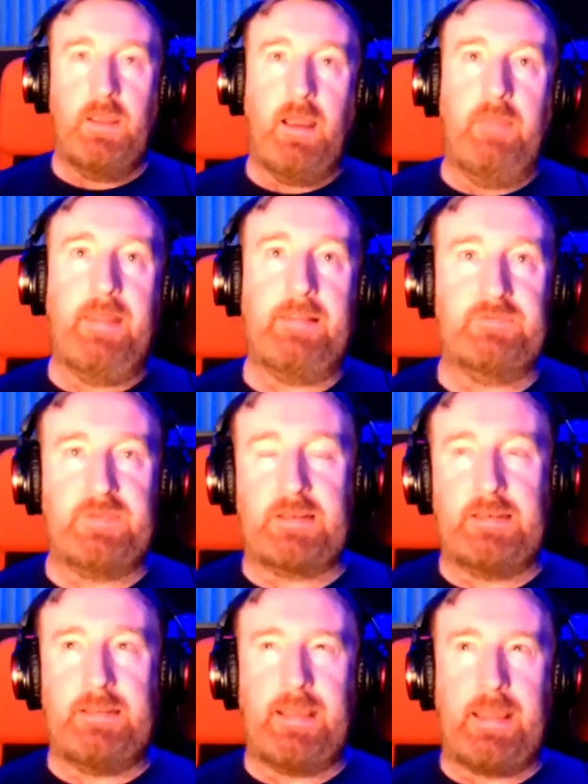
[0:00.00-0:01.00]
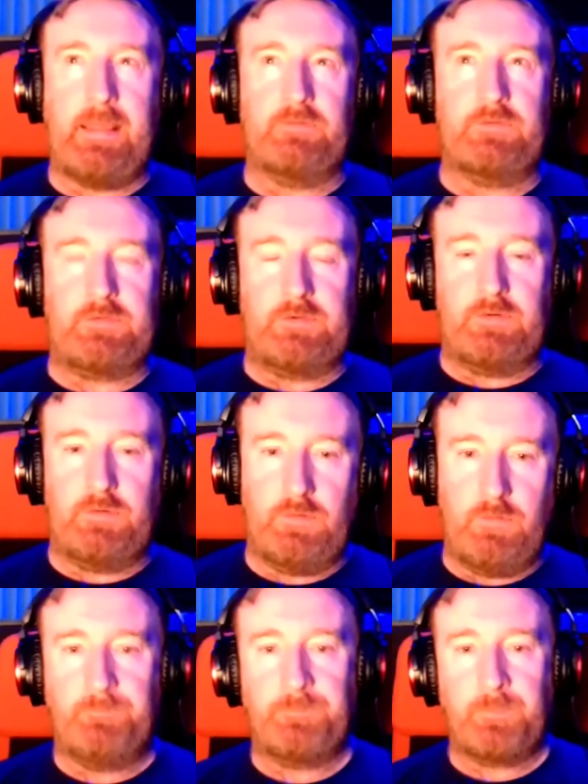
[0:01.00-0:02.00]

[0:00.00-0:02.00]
And then secondly, how to